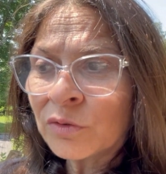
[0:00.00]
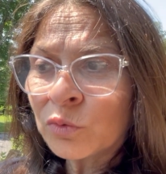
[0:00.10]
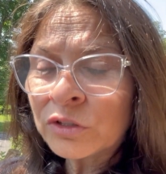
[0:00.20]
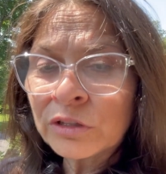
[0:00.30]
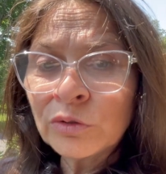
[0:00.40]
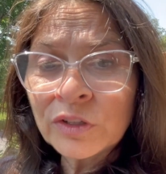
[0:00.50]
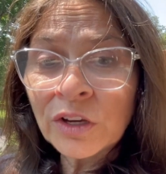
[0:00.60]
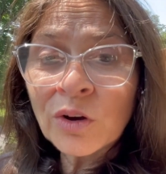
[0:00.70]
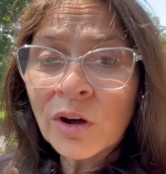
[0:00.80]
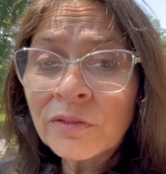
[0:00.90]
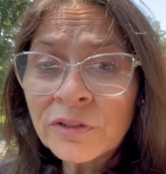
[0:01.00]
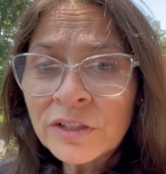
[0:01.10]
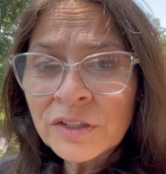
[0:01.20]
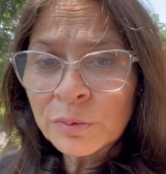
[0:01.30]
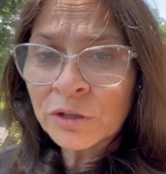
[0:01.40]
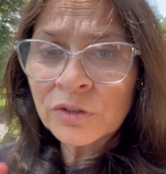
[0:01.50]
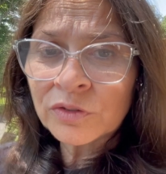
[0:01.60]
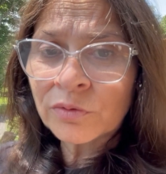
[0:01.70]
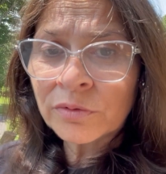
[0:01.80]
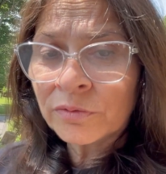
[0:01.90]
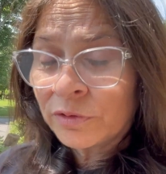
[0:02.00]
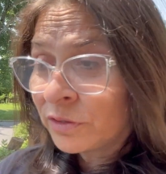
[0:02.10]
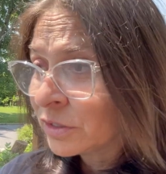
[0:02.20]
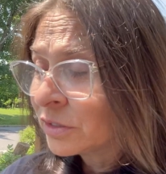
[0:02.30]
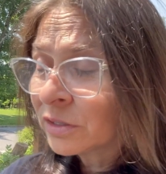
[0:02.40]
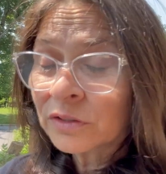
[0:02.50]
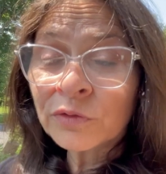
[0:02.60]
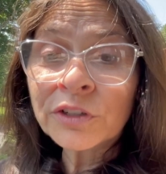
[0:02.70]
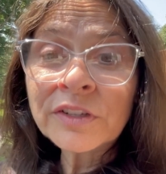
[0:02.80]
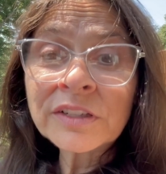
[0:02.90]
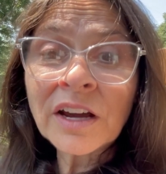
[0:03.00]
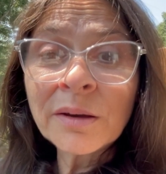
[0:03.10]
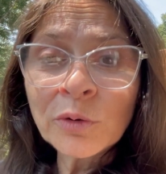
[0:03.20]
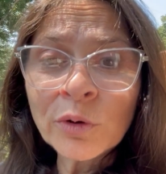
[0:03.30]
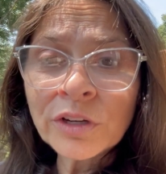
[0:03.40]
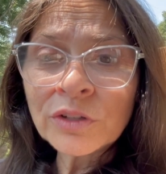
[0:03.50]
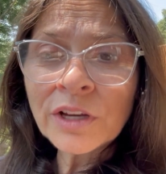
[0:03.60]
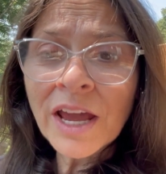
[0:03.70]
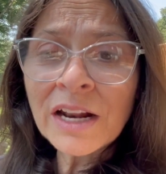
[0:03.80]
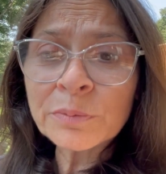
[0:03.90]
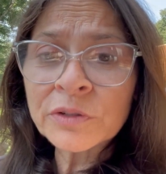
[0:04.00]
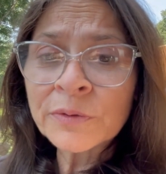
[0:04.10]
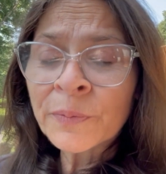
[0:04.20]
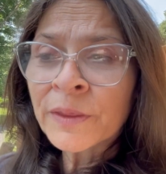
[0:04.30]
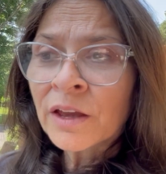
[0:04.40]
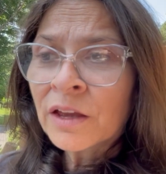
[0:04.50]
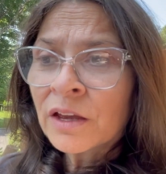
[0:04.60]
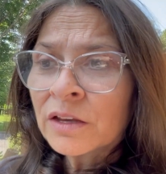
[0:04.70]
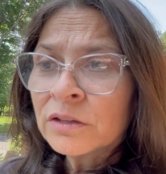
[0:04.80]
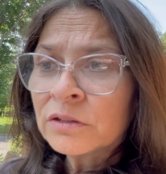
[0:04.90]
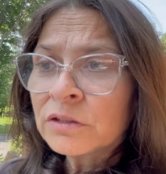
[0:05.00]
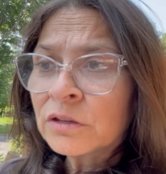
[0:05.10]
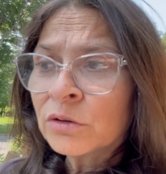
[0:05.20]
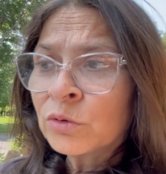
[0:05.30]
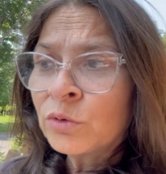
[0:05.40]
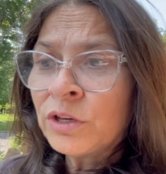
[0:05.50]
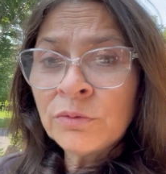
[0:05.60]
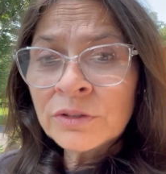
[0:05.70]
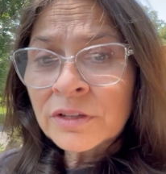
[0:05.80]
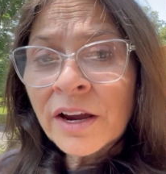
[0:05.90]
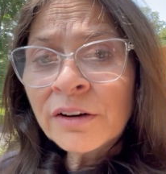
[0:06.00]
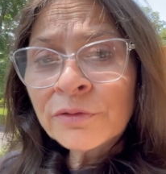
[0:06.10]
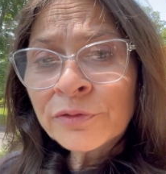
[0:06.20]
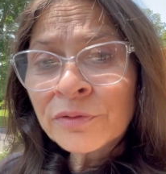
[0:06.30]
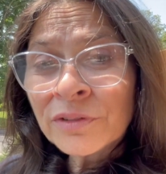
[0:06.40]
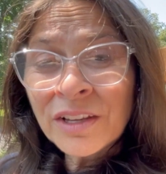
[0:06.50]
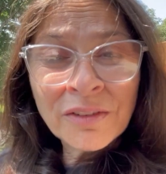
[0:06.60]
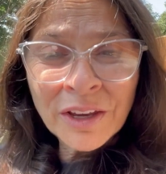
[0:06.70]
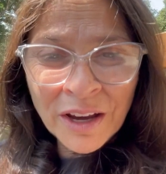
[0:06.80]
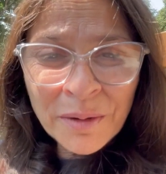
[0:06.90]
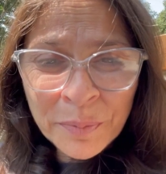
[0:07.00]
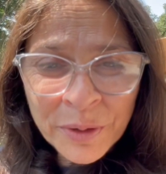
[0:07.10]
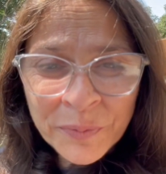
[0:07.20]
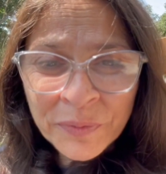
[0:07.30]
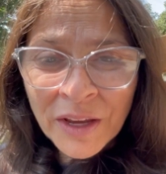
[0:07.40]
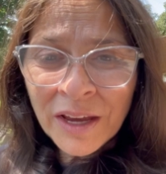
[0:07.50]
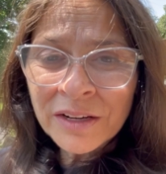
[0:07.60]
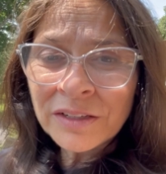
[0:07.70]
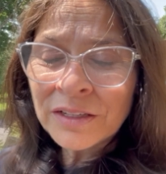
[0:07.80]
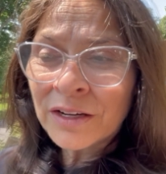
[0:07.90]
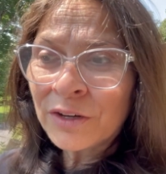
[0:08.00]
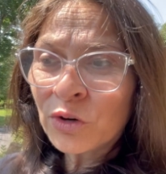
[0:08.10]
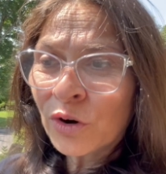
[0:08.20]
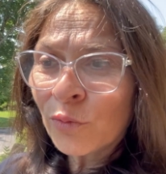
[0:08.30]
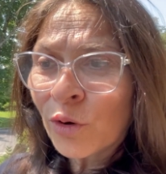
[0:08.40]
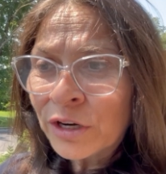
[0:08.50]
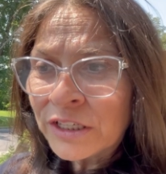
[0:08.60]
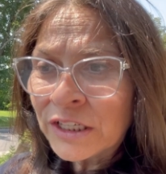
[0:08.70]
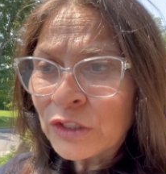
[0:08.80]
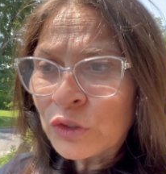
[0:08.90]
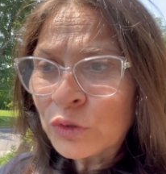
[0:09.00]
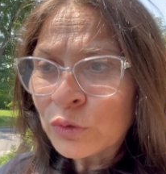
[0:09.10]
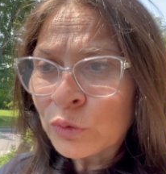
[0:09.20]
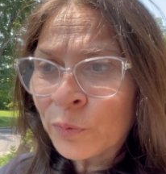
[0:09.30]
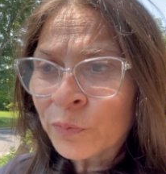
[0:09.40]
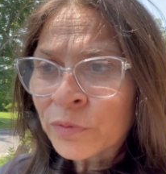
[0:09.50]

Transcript: was losing confidence, because this is his first time going to the Alps. So he was kind of giving up and not wanting to